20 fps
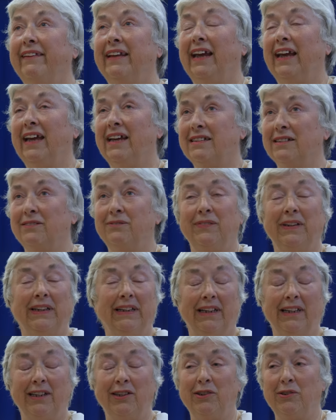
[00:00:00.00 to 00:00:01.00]
they had a
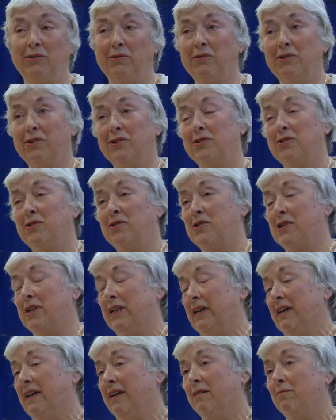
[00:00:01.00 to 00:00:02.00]
fiddler who could
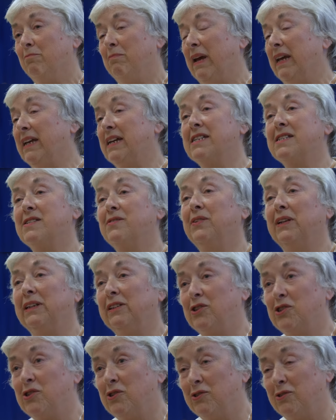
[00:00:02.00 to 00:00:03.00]
make his fiddle
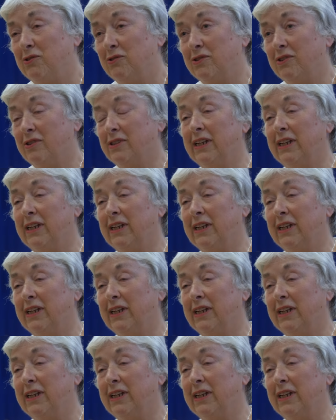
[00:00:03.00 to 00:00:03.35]
talk,